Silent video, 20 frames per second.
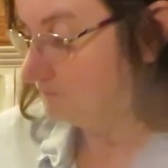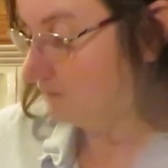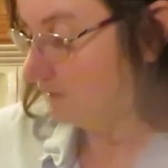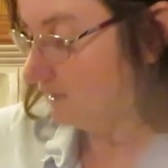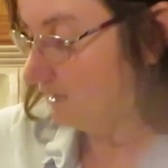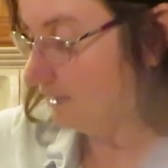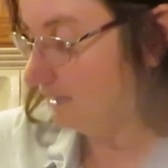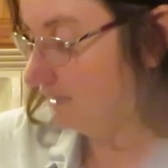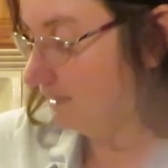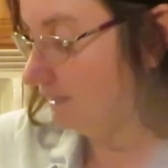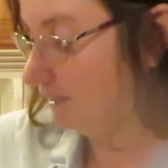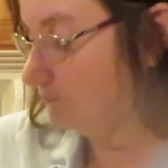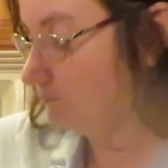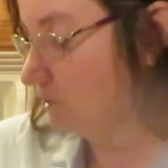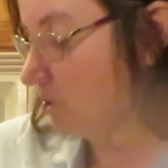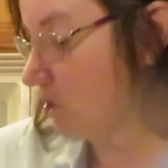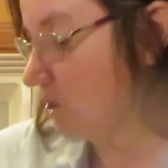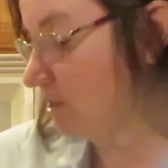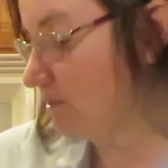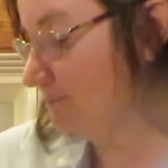You got to get them
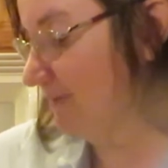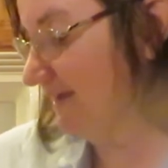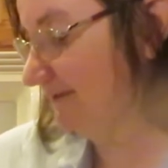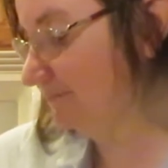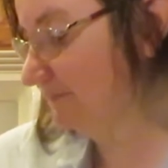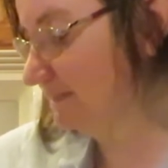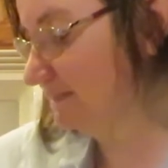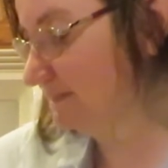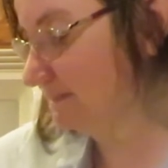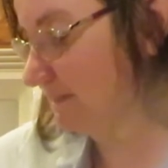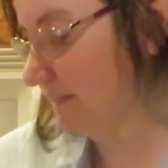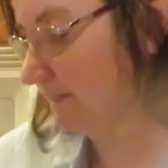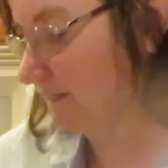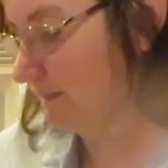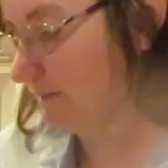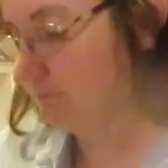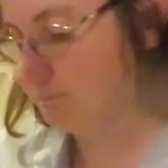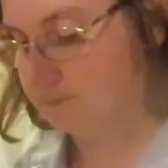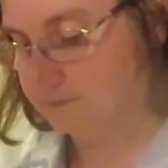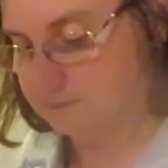all about the
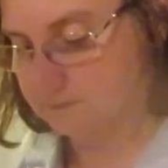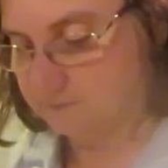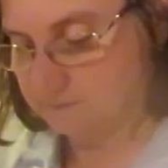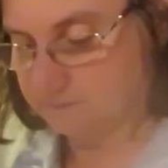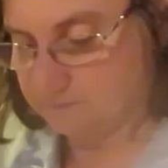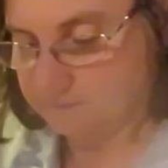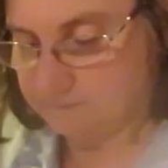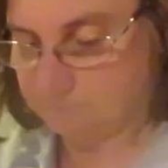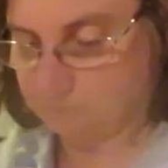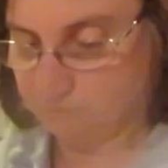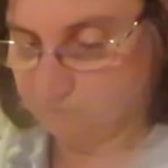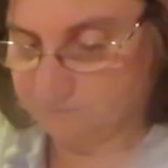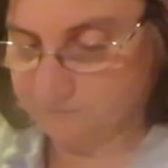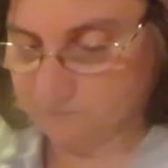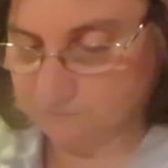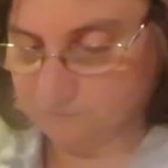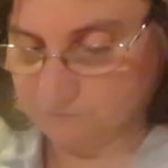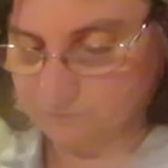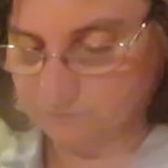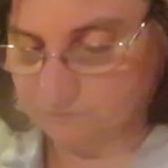same, or
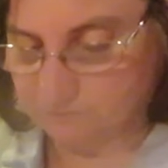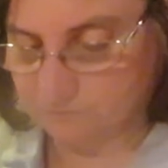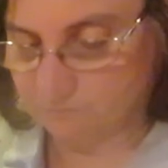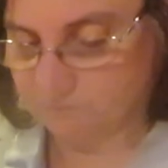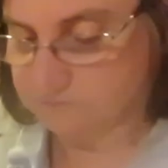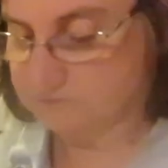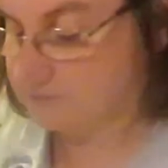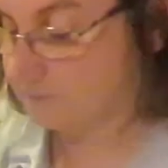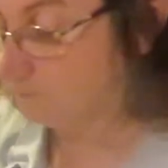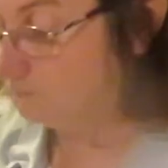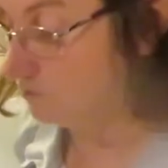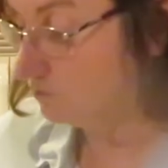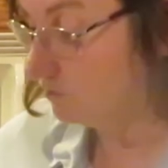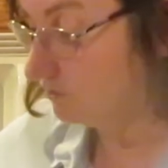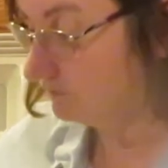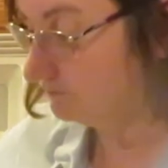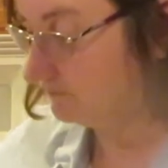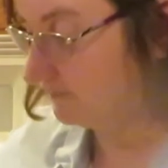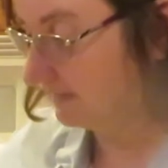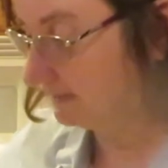they'll cook. Some will
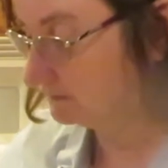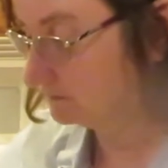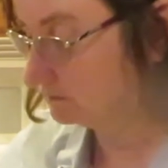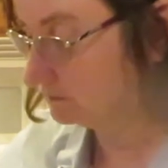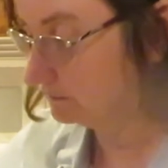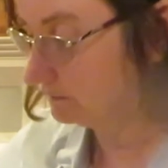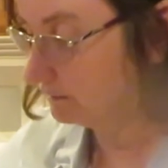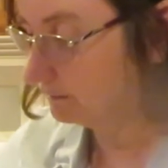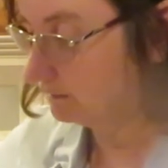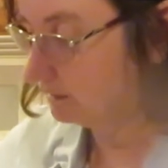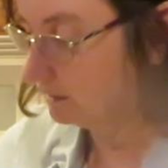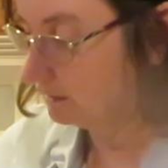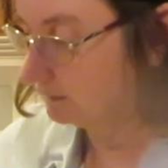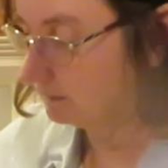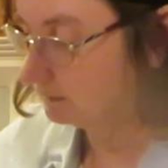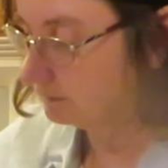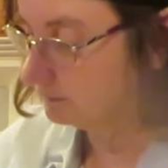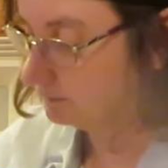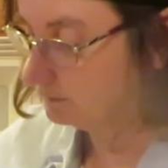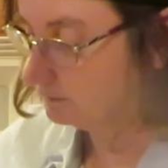cook faster than the
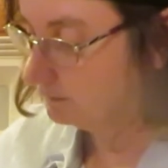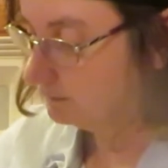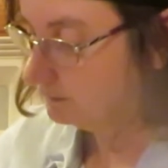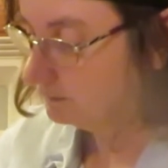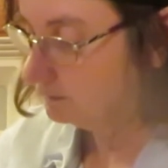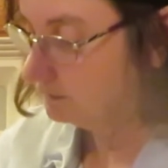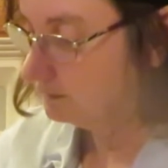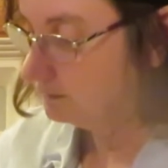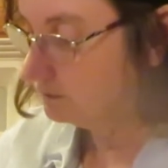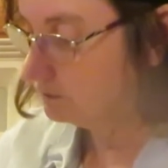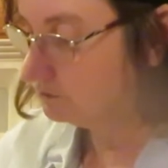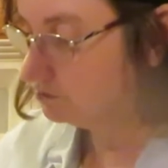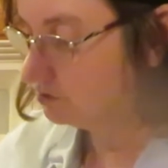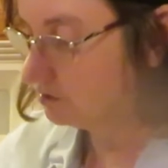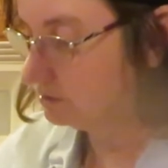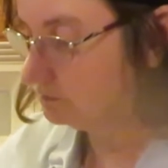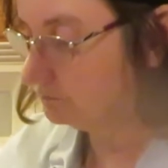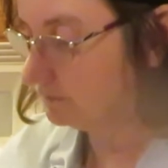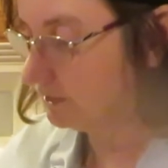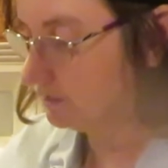other. Of course,
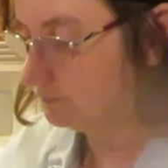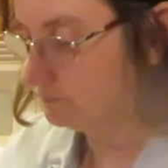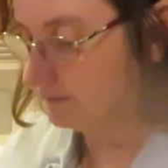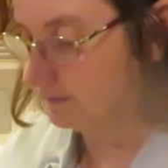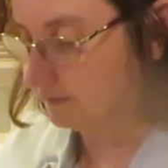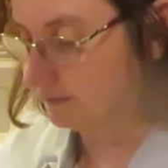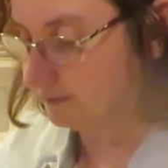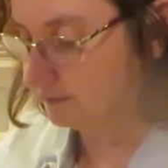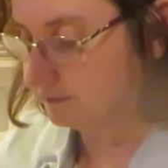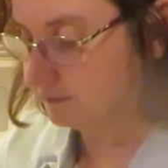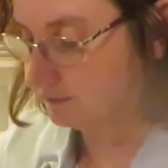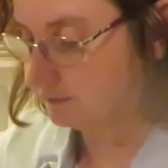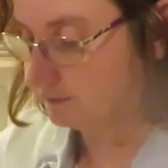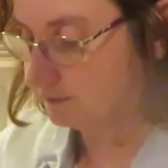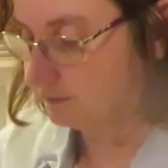you all know that.